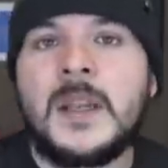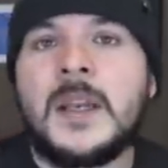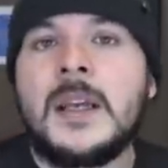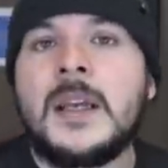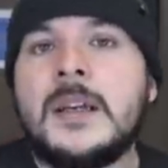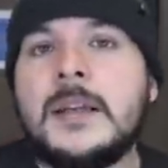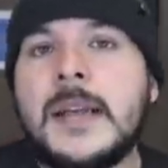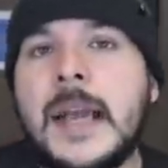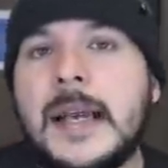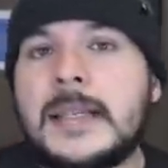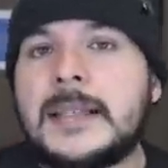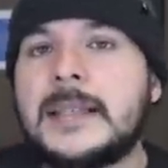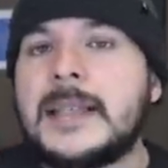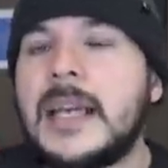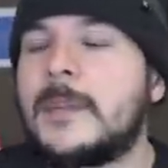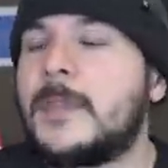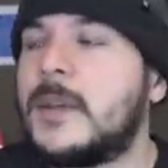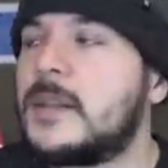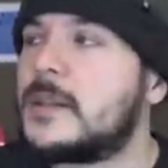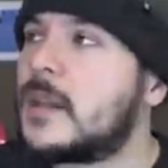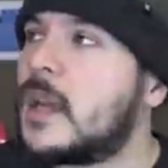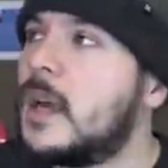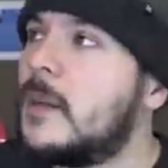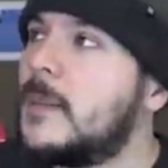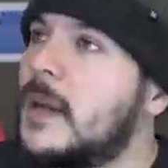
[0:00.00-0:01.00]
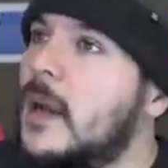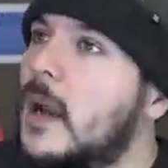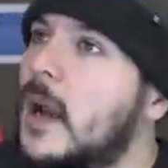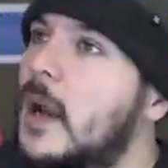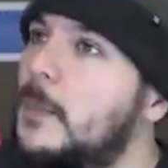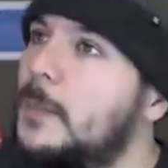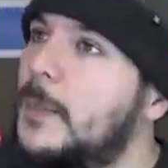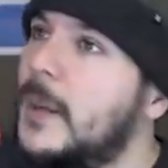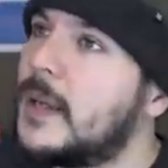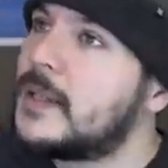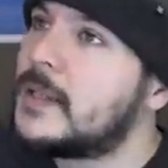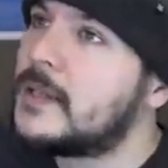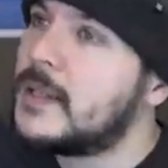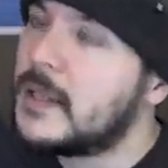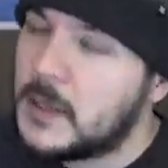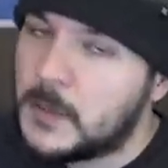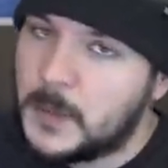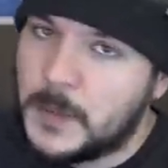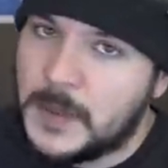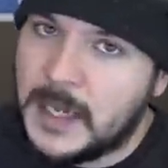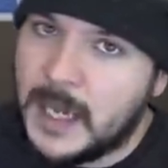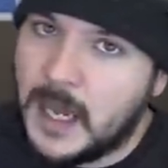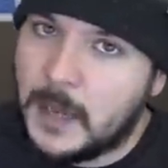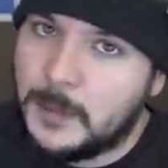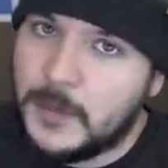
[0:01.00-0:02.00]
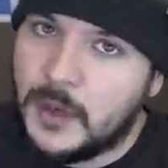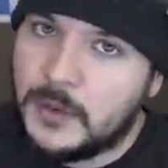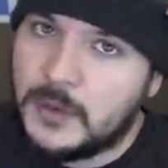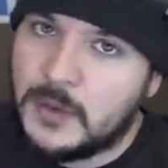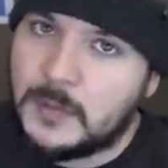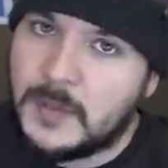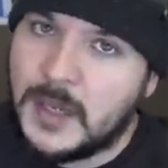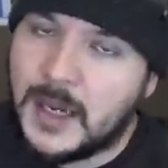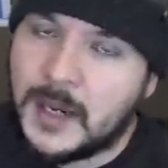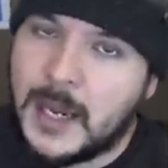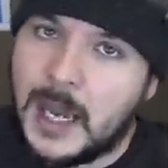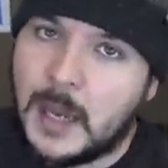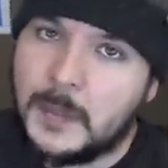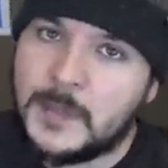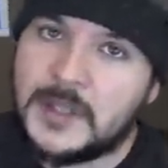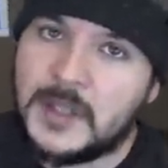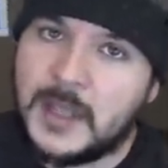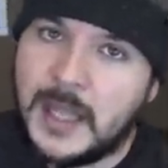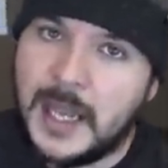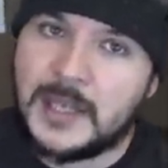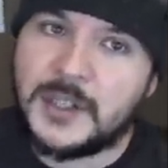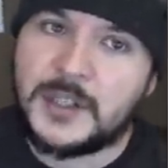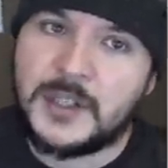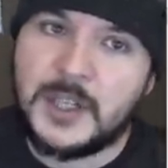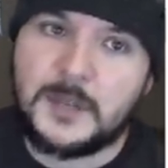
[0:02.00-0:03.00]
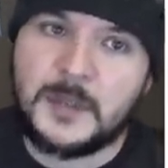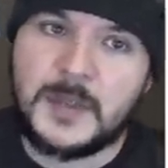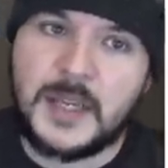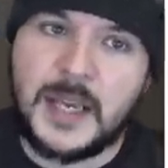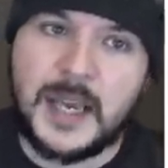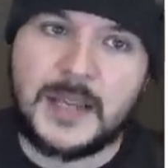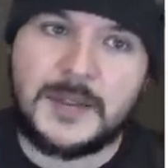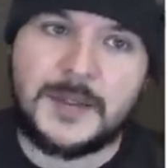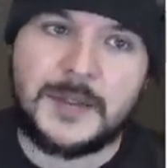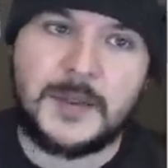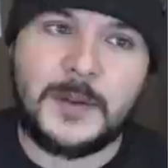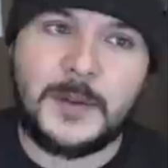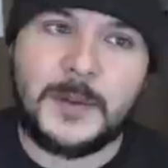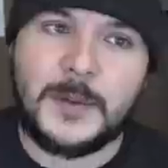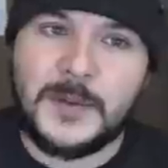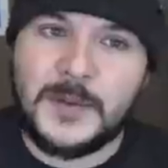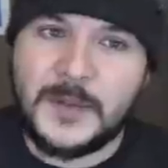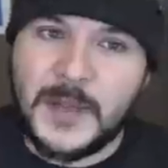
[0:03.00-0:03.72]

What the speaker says: Next segment's coming up at 6 p.m. YouTube.com/TimCastNews.